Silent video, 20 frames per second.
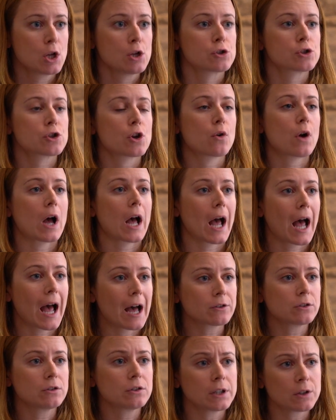So
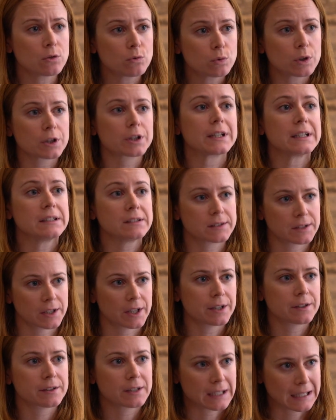how you can work
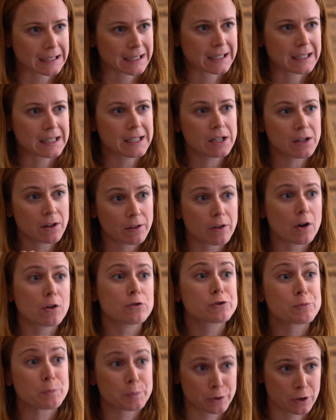internally in
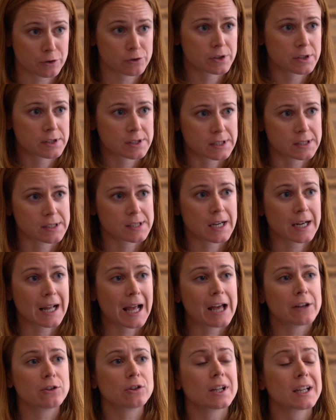those processes and
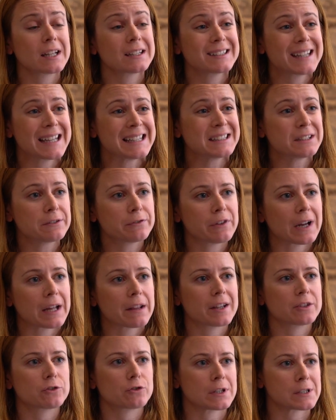how you can identify
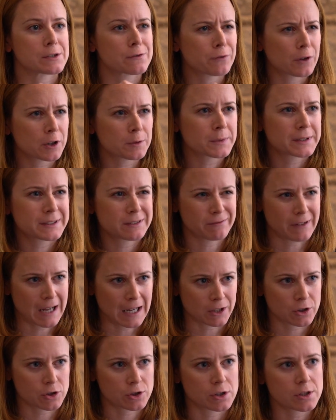the transformative
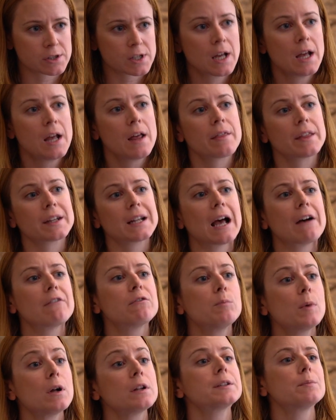actions that have
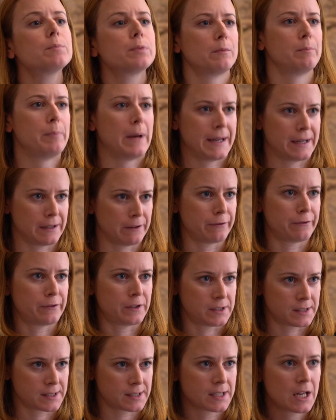multiple
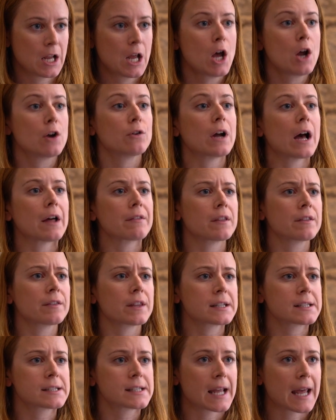benefits, rather
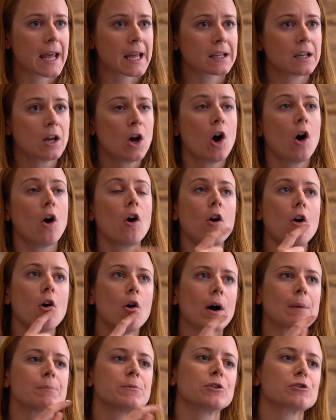than saying,
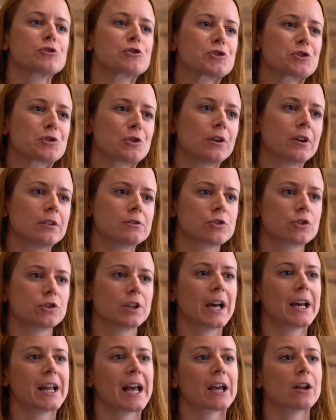oh, I'm not sure,
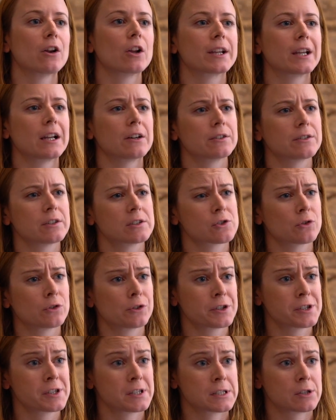should I allocate
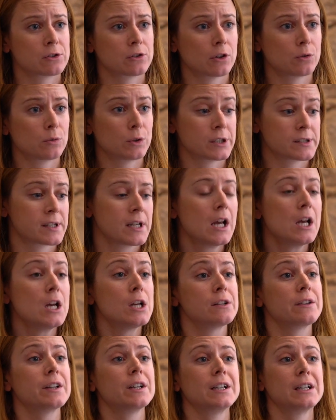resources towards
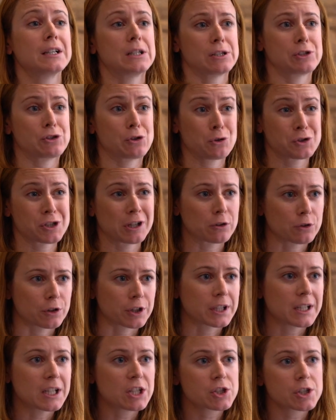the social
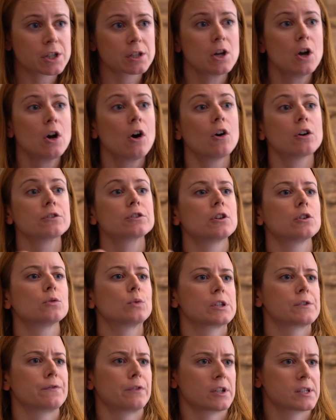cohesion or
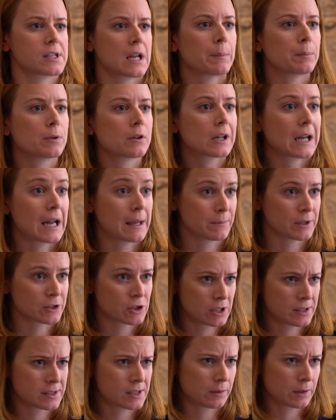towards, for example, climate
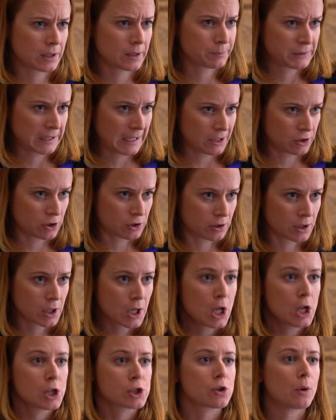change adaptation.
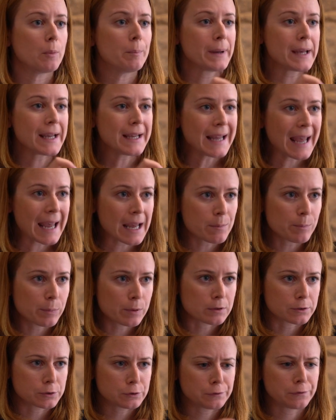So being
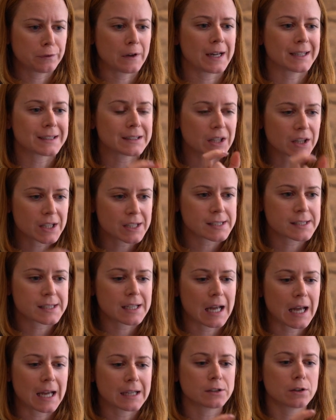able to find this
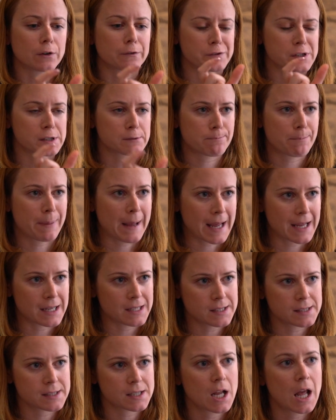kind of
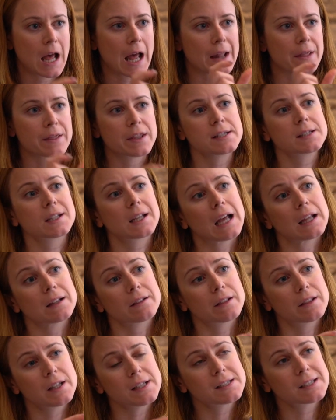space and
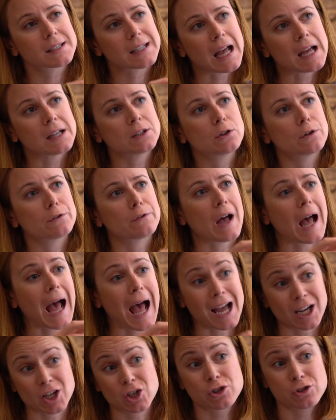this kind of
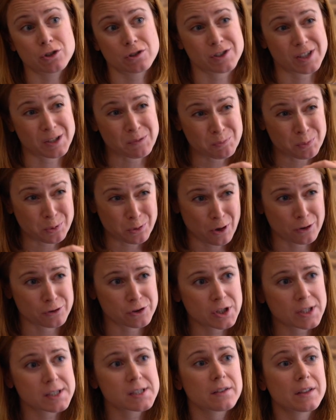actions and
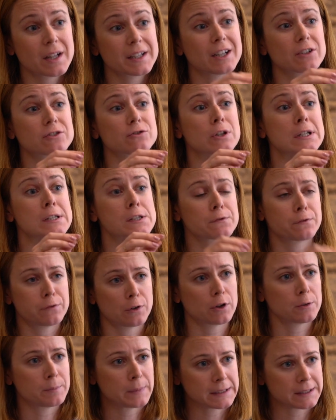projects that are
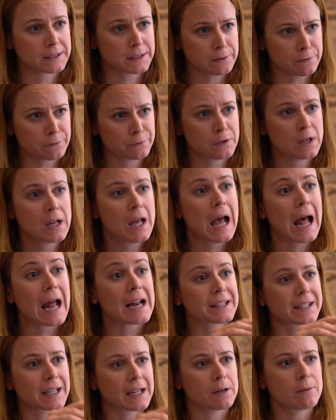transformative
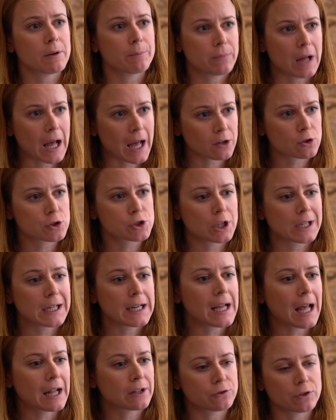and can
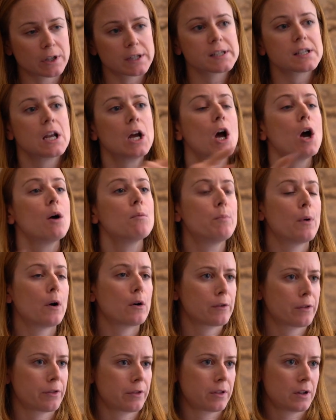actually address
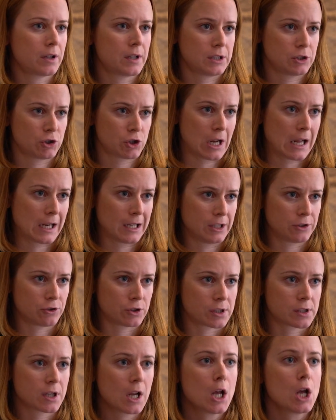both
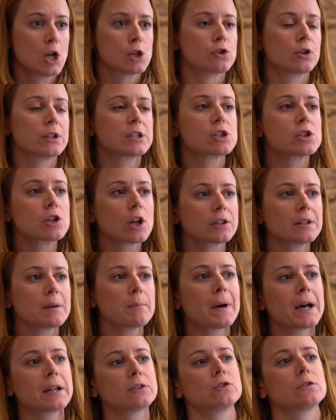challenges. So it's not a
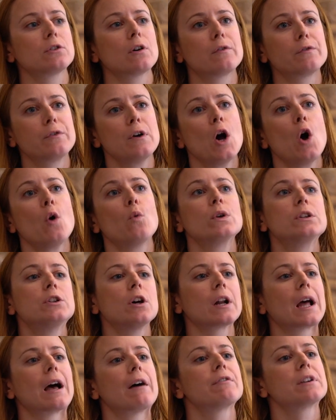matter of we
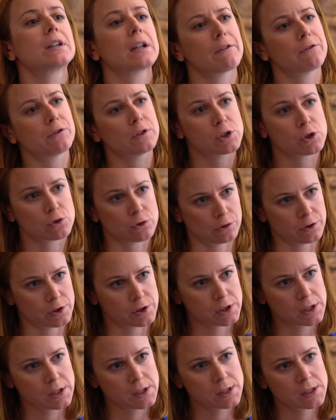don't have enough
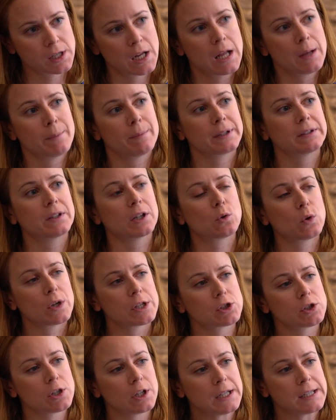resources, but the
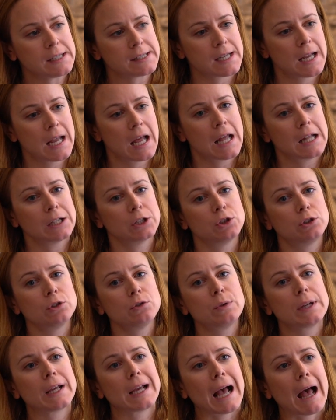question is, do
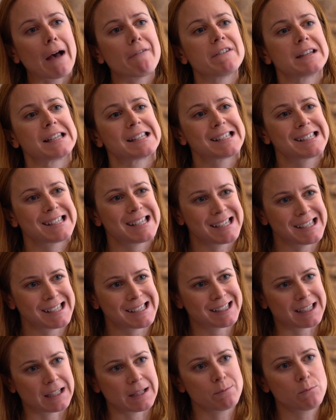we have a
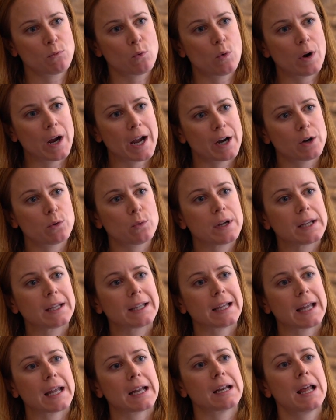system where we
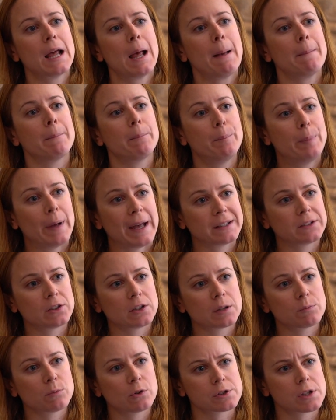can better
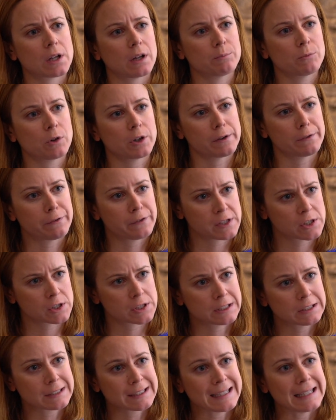and more
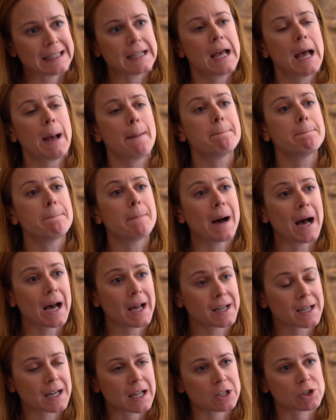efficiently
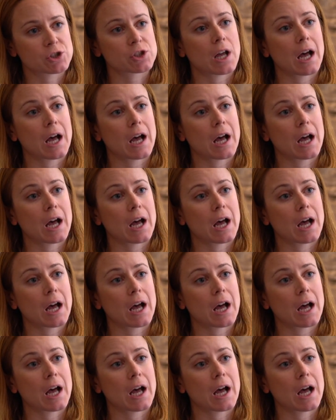manage